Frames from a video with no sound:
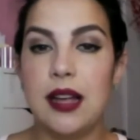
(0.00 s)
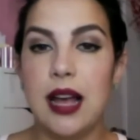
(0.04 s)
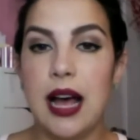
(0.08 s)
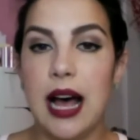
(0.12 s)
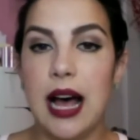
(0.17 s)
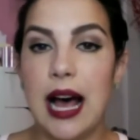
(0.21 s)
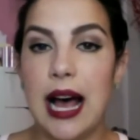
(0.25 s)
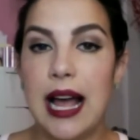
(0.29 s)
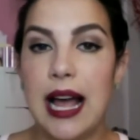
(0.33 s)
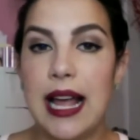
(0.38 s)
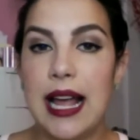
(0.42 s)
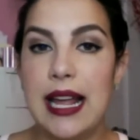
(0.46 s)

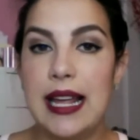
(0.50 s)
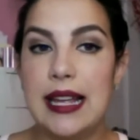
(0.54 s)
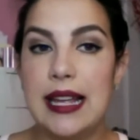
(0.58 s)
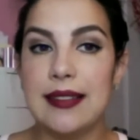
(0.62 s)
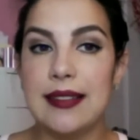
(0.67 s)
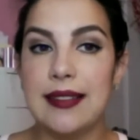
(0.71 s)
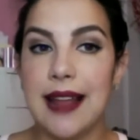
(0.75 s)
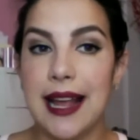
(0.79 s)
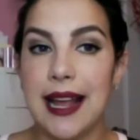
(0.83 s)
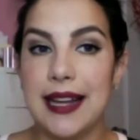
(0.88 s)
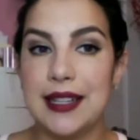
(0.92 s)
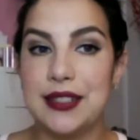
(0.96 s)
I
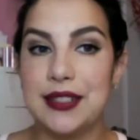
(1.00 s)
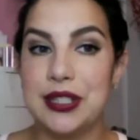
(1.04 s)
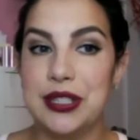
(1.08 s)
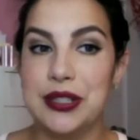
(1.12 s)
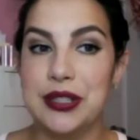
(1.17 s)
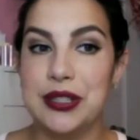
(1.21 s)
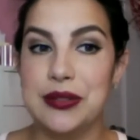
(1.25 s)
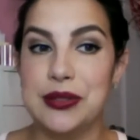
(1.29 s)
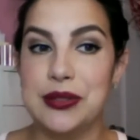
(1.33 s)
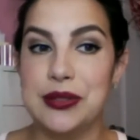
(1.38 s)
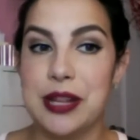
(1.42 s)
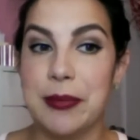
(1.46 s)
like to
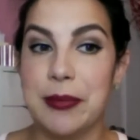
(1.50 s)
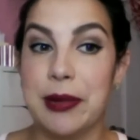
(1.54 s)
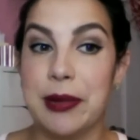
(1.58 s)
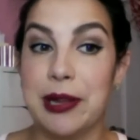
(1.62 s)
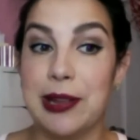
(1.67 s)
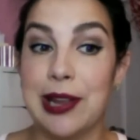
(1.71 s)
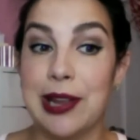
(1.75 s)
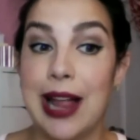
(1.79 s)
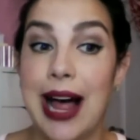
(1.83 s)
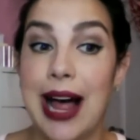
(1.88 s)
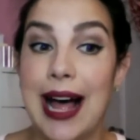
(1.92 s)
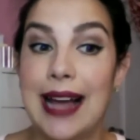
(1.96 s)
use them a
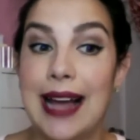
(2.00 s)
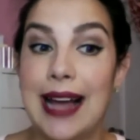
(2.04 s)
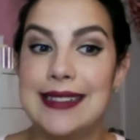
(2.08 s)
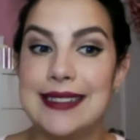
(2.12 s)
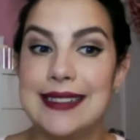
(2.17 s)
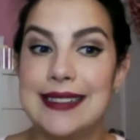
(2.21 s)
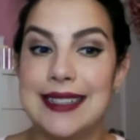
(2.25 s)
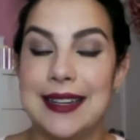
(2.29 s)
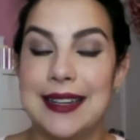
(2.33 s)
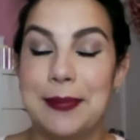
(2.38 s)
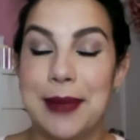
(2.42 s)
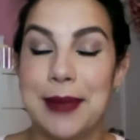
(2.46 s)
lot
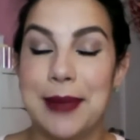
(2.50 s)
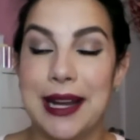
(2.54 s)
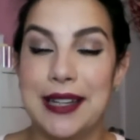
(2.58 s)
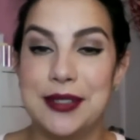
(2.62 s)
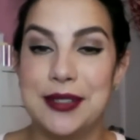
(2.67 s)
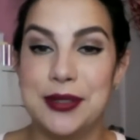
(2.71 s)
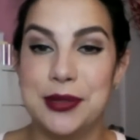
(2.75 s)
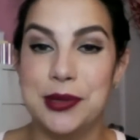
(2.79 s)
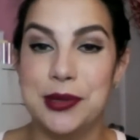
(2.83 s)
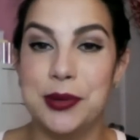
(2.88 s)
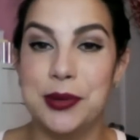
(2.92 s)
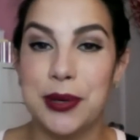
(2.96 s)
in my
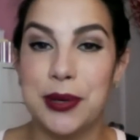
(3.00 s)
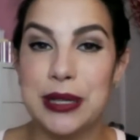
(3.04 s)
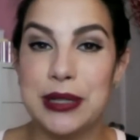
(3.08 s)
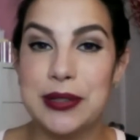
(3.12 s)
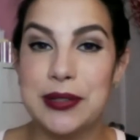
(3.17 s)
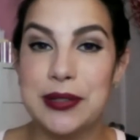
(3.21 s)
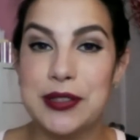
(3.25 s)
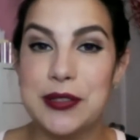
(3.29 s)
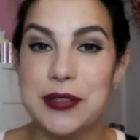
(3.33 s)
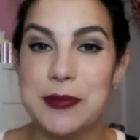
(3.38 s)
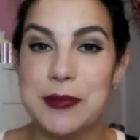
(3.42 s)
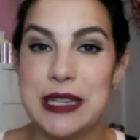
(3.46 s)

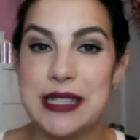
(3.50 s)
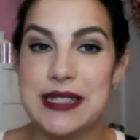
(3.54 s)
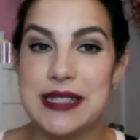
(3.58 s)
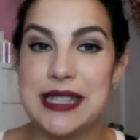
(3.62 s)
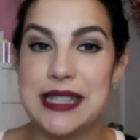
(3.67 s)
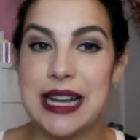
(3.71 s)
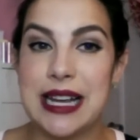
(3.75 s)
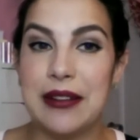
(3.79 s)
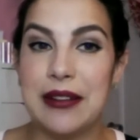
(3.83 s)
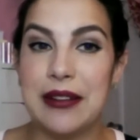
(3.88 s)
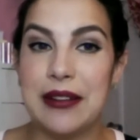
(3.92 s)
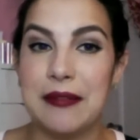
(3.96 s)
tutorials because
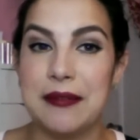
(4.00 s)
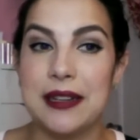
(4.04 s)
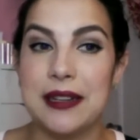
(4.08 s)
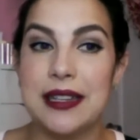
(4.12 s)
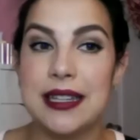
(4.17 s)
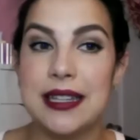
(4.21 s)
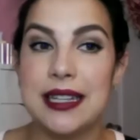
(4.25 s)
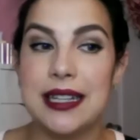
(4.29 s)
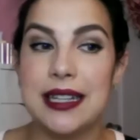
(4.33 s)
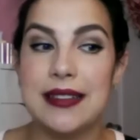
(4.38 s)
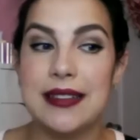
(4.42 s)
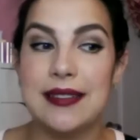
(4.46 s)
I
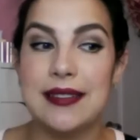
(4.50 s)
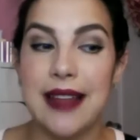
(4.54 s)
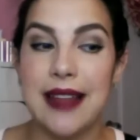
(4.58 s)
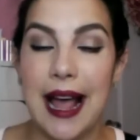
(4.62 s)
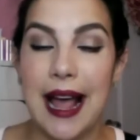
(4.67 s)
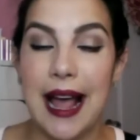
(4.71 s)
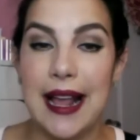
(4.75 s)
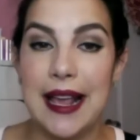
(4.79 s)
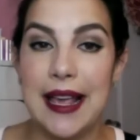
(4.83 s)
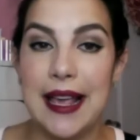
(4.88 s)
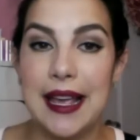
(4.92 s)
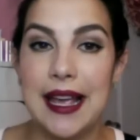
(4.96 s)
really
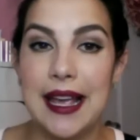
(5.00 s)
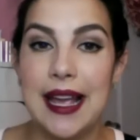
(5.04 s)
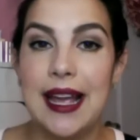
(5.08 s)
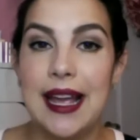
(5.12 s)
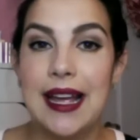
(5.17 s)
like